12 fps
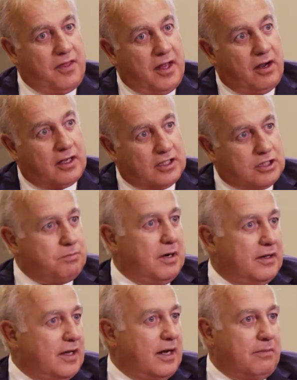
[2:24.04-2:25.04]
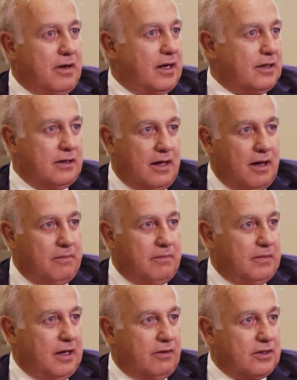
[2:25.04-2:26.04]
then I can spread that among
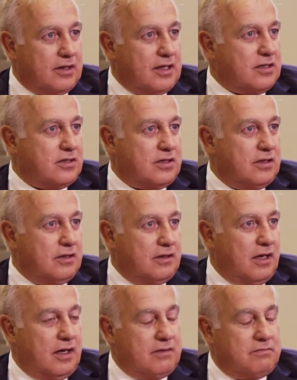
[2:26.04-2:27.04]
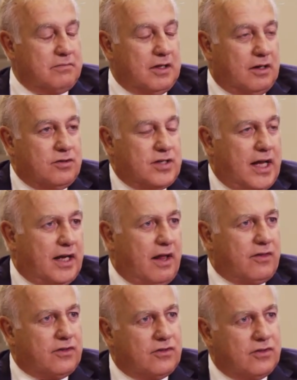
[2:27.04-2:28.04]
at least 10
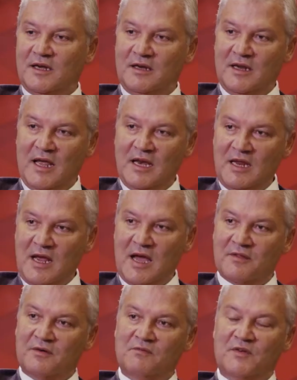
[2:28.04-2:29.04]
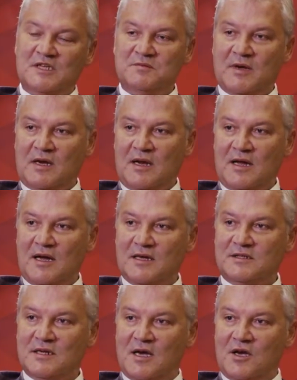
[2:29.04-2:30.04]
others. In any other investment
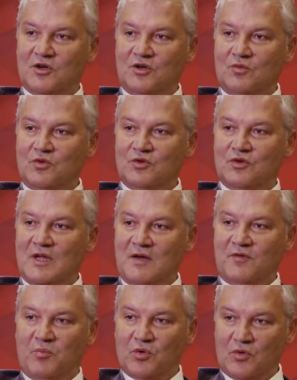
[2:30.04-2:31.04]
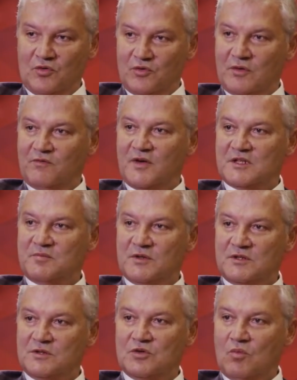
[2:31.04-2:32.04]
class, you would never put all your
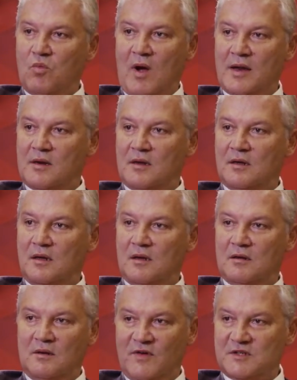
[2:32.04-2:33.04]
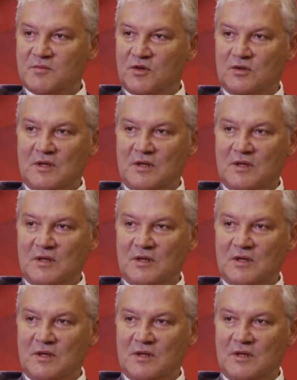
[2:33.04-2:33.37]
investments into one investment.